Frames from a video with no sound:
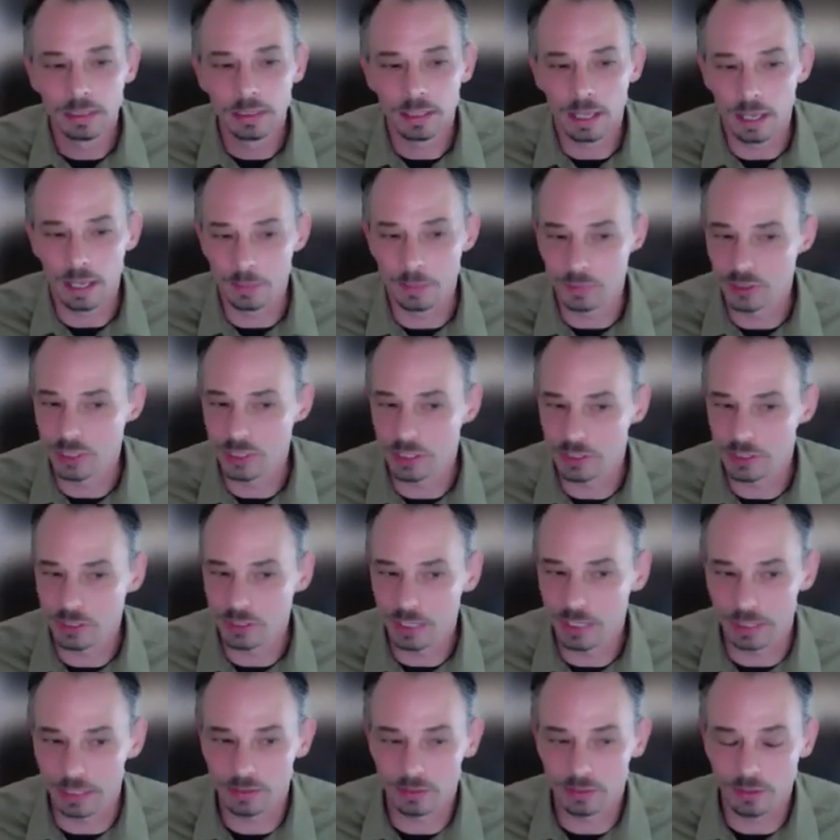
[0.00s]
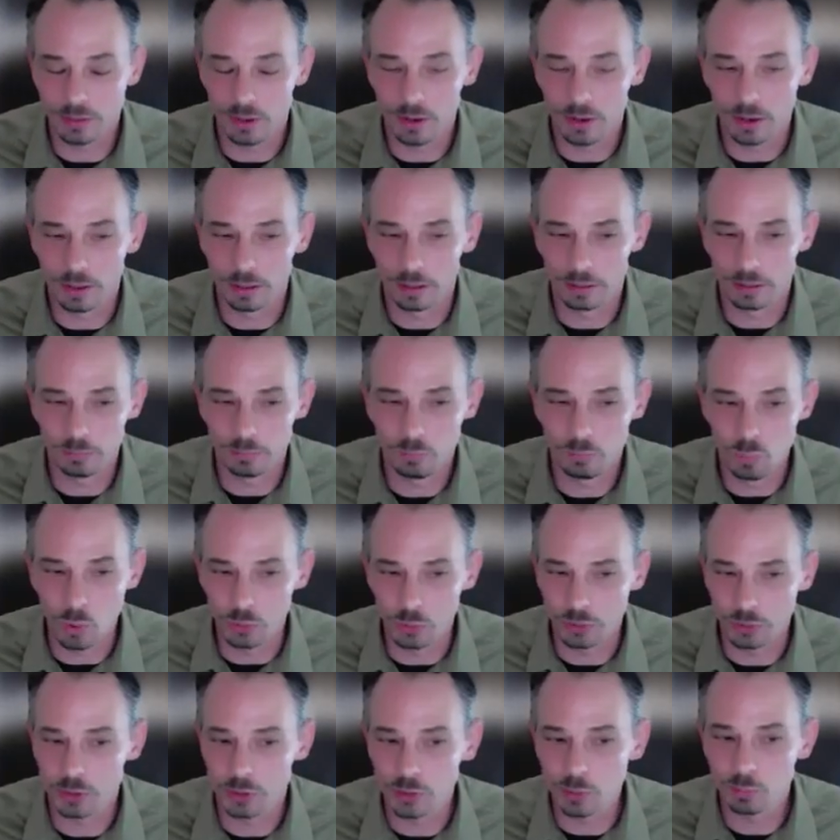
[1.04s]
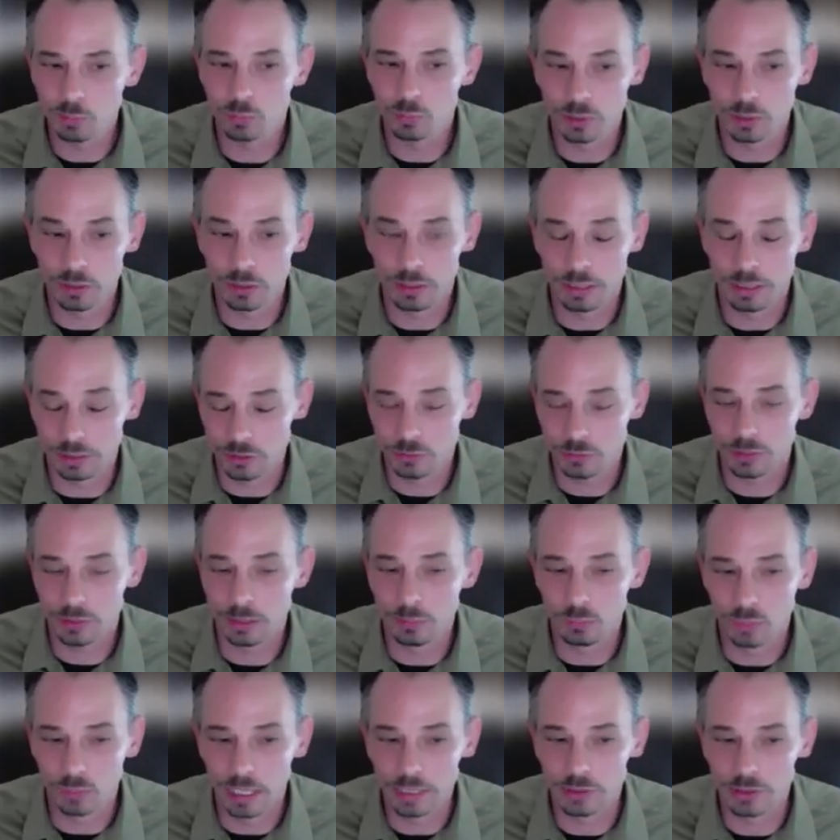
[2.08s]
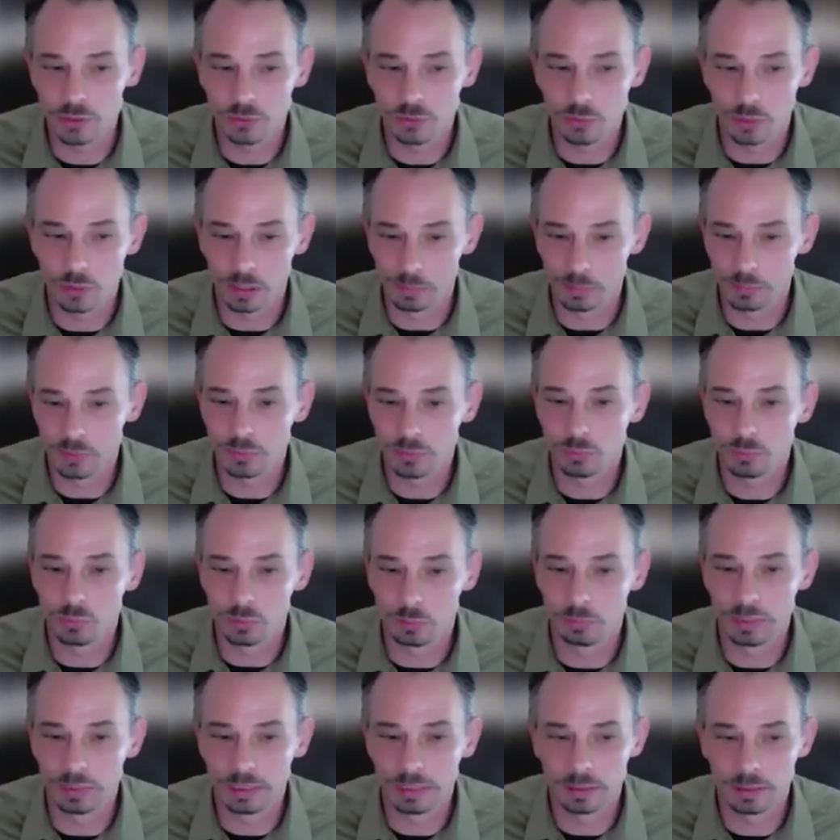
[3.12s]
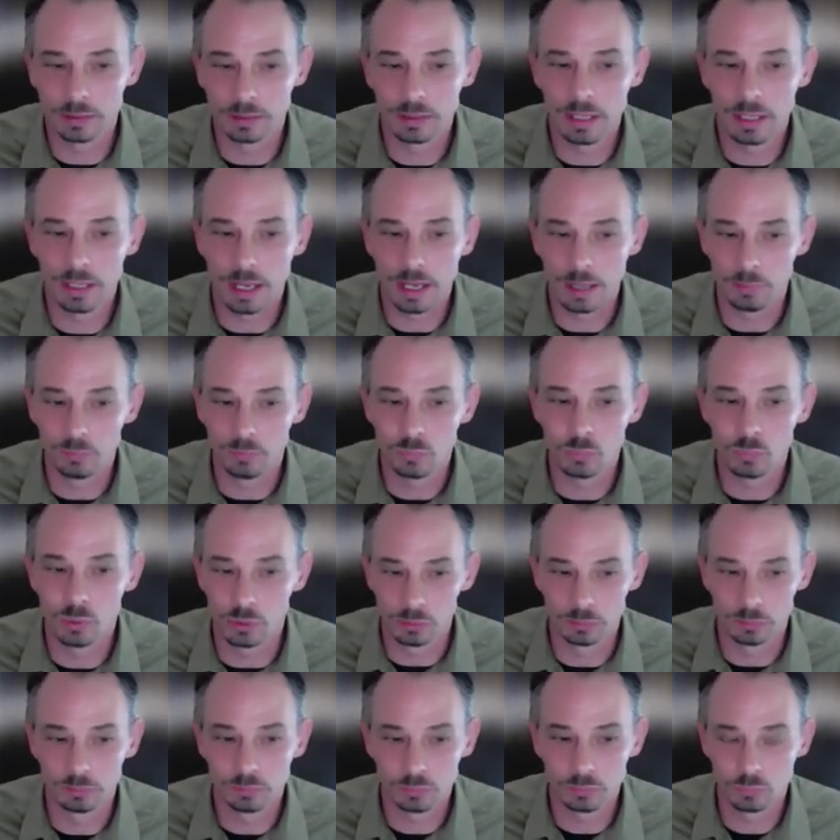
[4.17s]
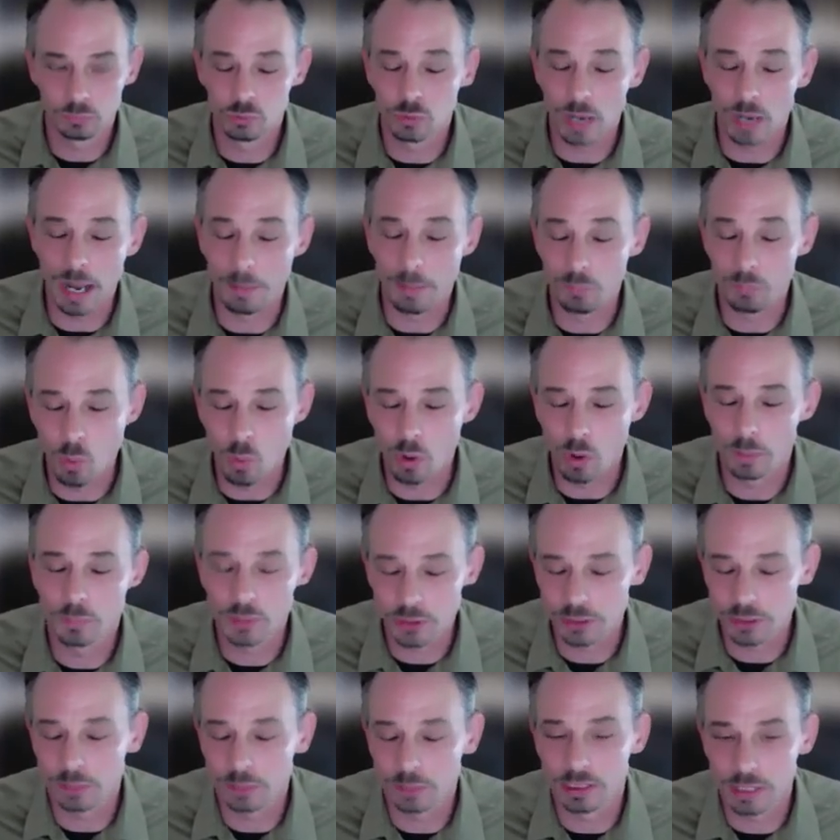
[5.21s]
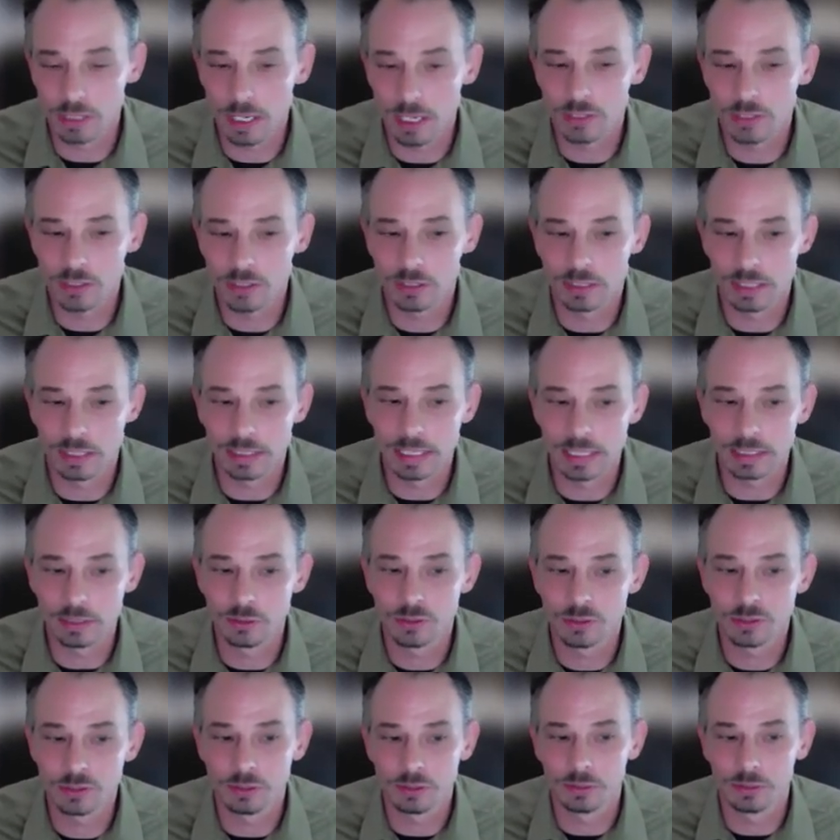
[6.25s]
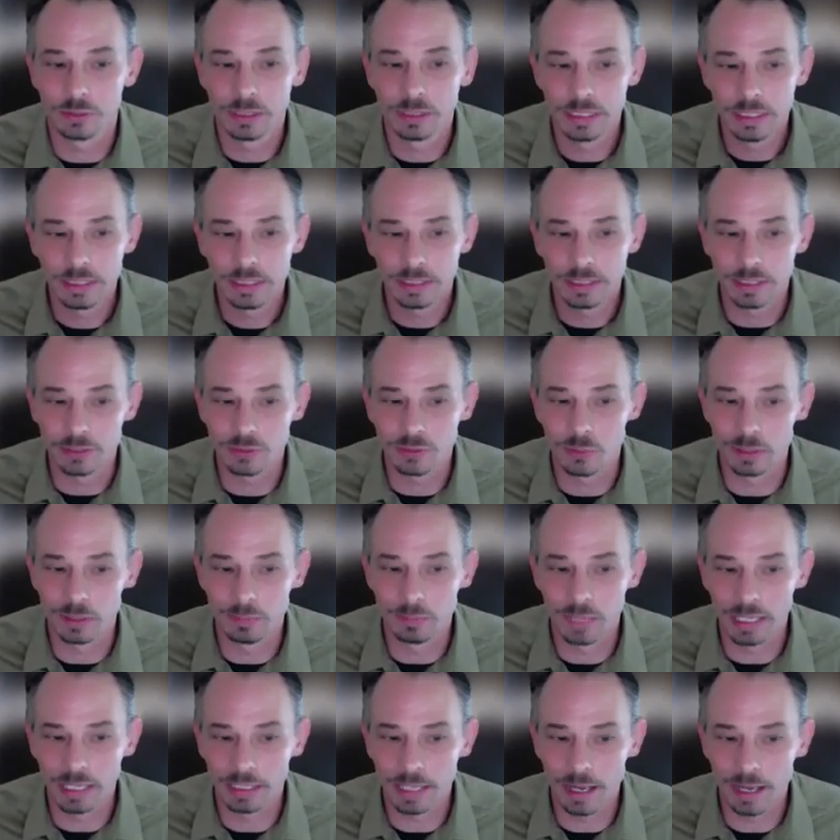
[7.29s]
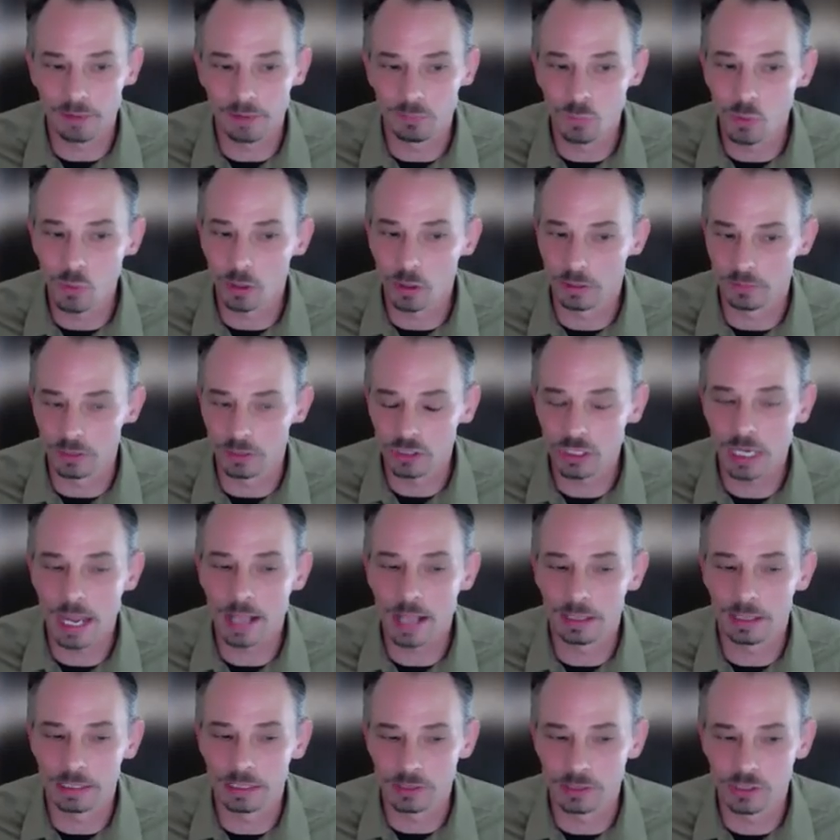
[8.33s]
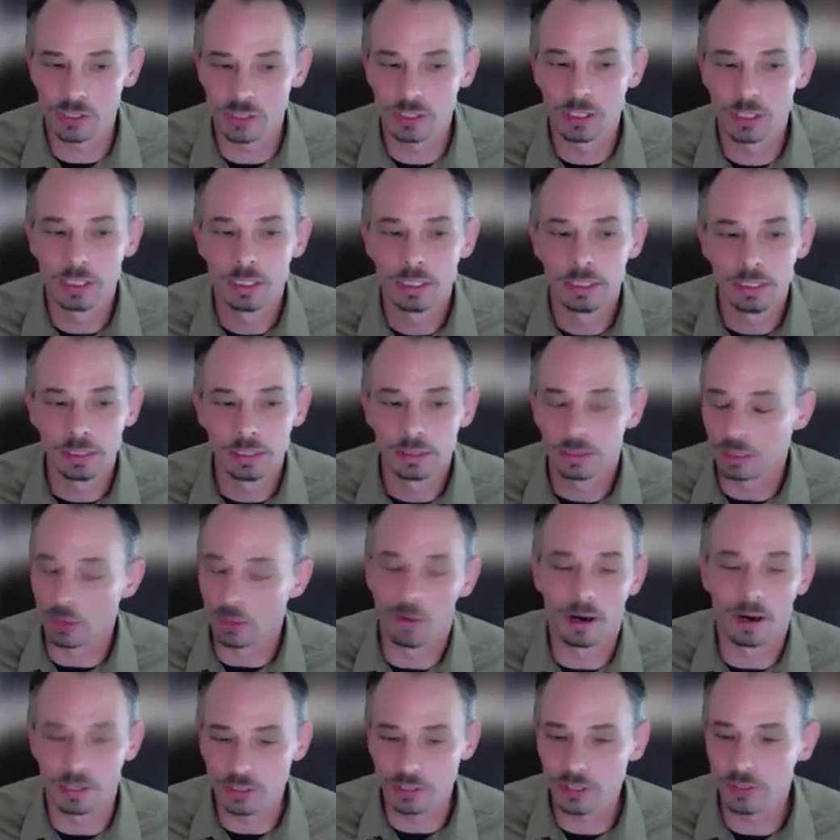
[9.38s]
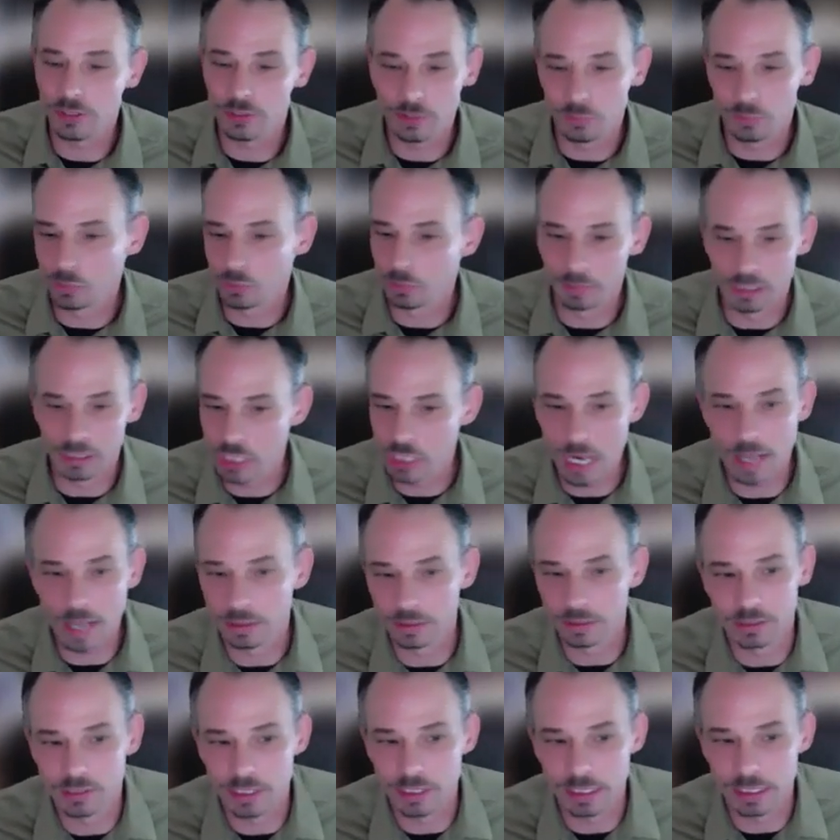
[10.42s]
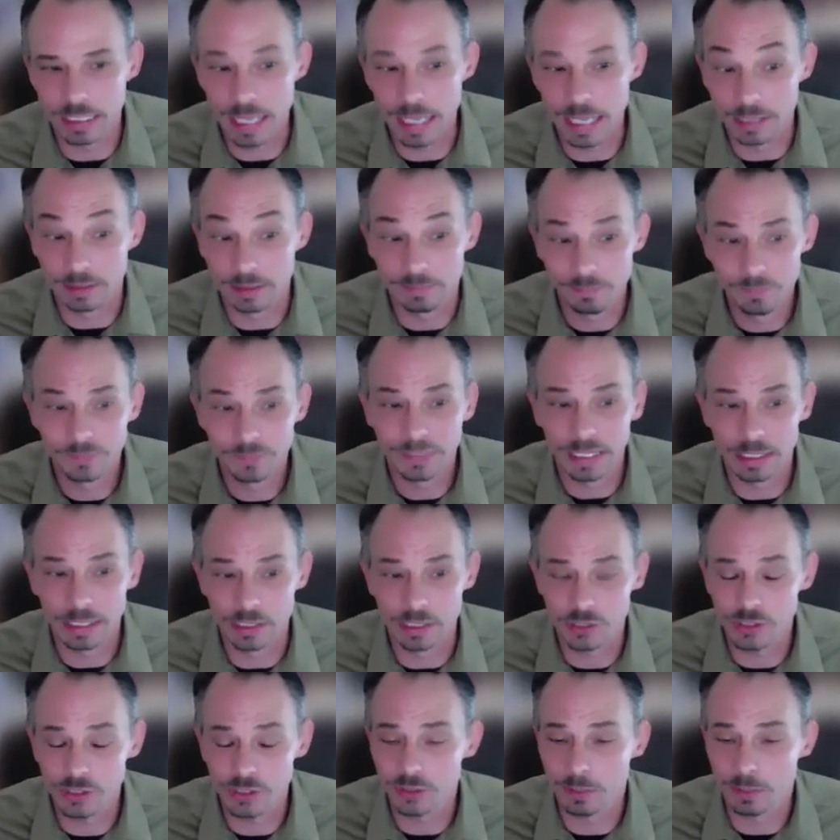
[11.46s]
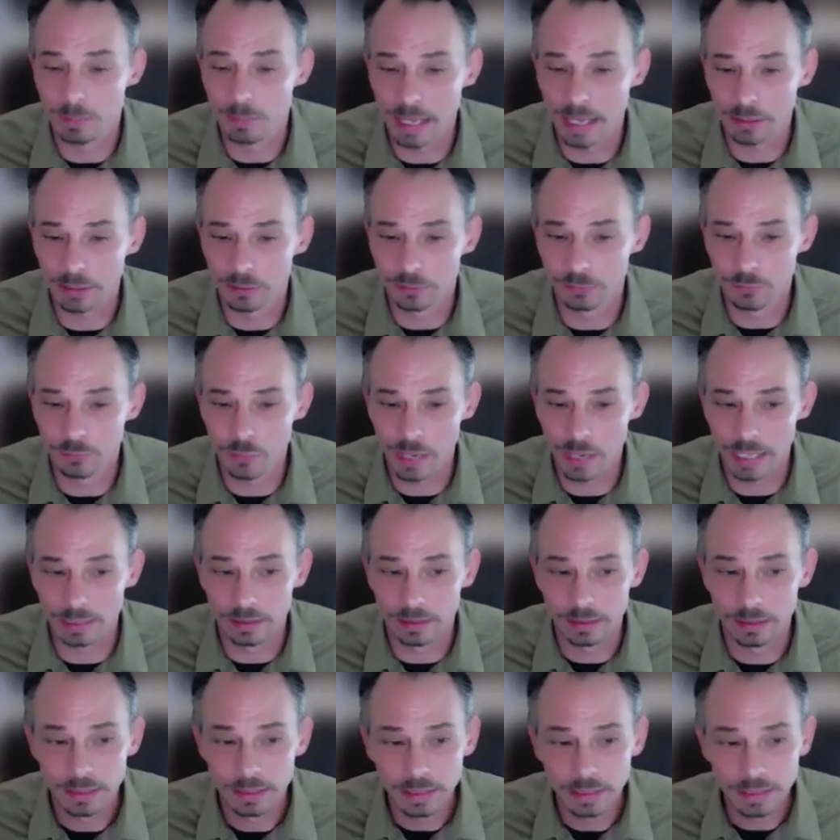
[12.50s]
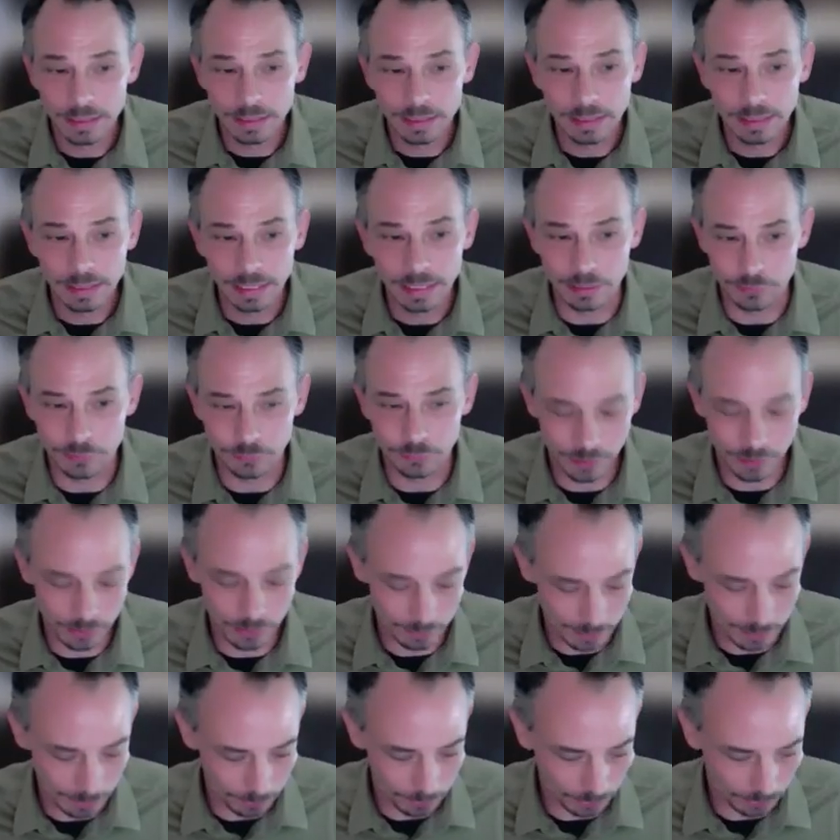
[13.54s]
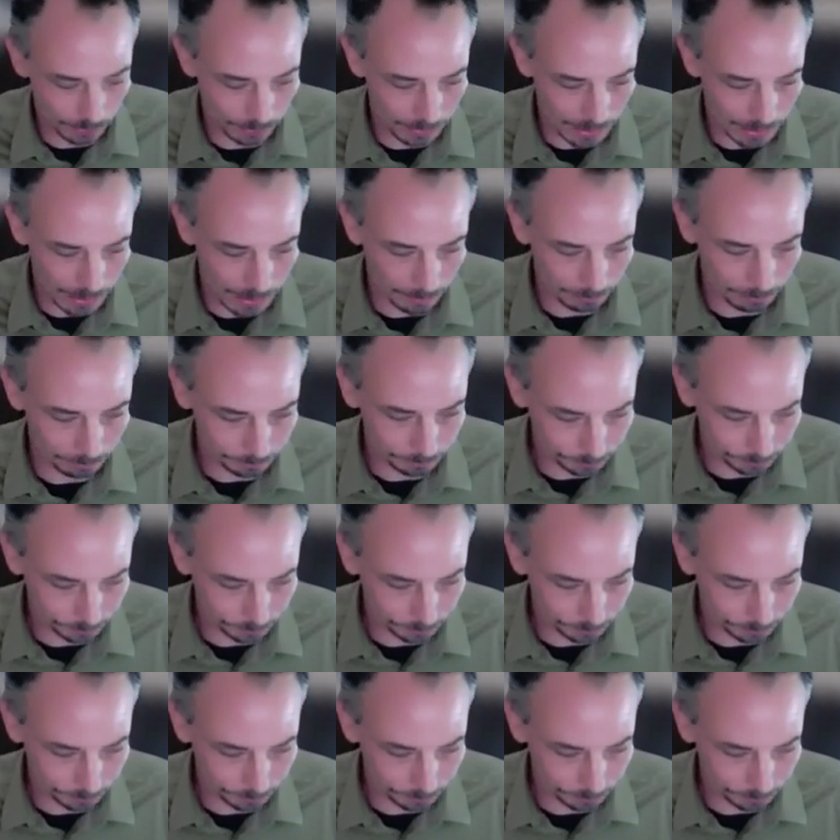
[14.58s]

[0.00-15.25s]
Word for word: um, such that our most exp- extreme rainstorms will be uh, will drop more precipitation than they used to, and so we might have more of a challenge you know, our system will be challenged again. And it's just a matter of when. And as far as people, um,